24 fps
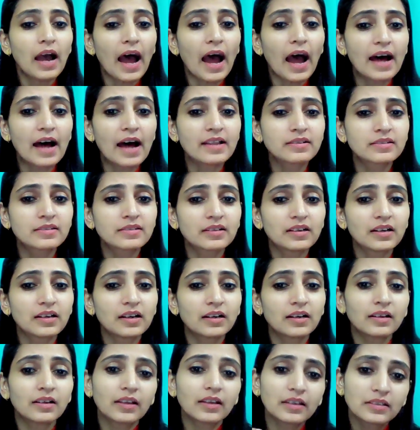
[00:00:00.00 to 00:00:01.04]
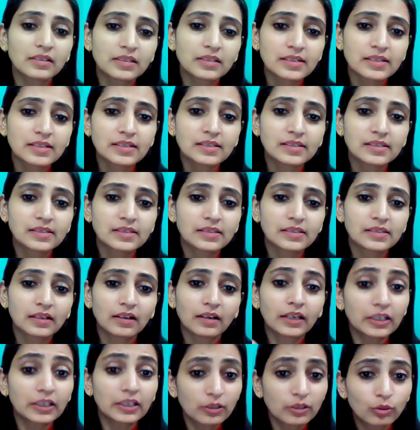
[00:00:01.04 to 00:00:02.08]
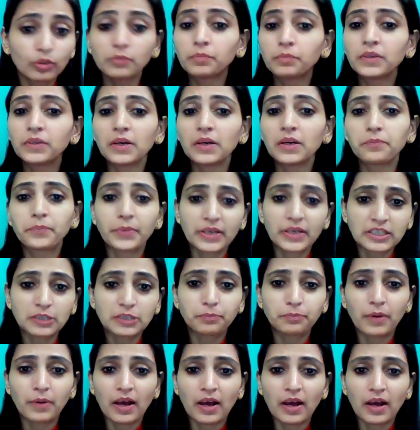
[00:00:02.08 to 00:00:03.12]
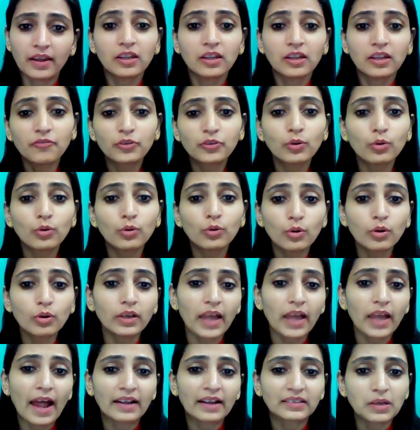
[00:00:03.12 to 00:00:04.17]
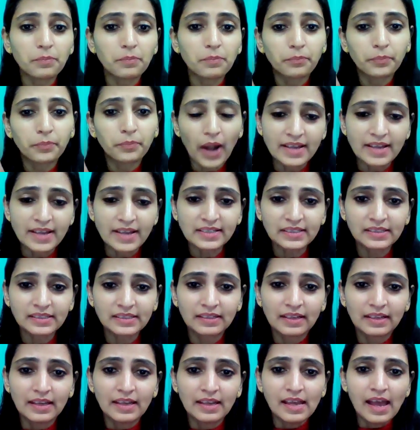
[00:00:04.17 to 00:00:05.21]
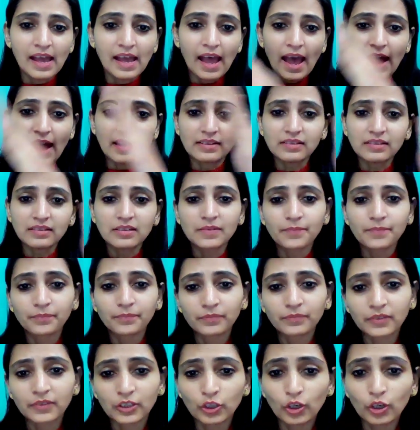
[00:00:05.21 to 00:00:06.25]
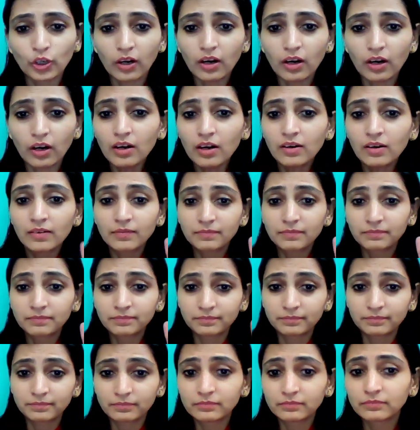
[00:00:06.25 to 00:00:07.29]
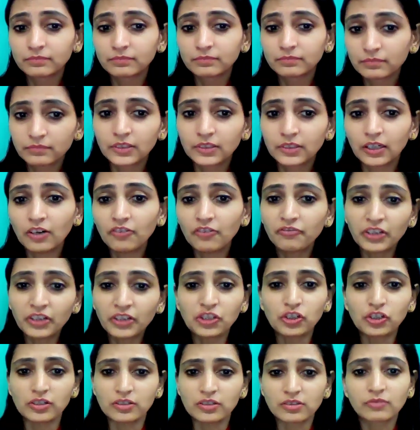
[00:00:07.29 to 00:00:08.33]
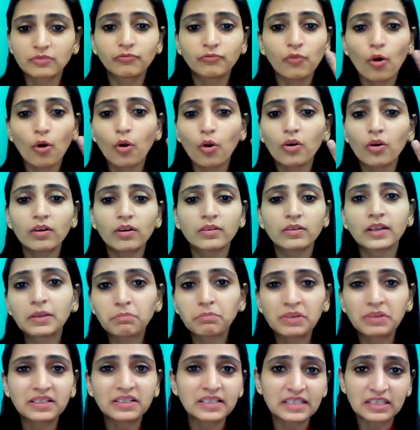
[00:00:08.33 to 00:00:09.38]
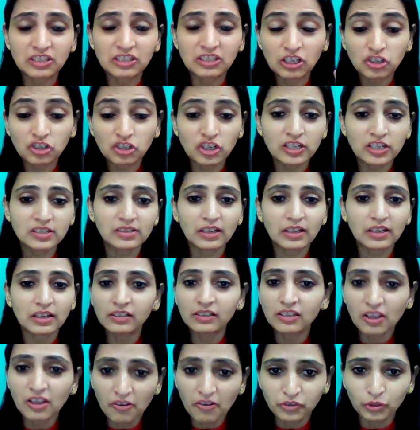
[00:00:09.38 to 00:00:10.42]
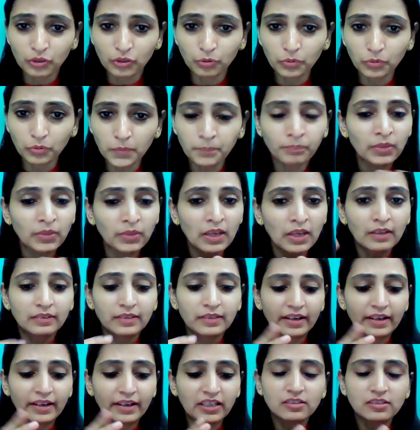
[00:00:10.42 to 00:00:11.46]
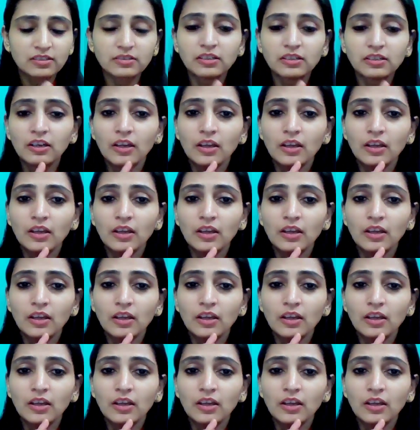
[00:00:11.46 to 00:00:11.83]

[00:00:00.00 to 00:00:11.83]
and it could be a best buy if you look at the price and the features. For inbuilt stitches it gives you, that is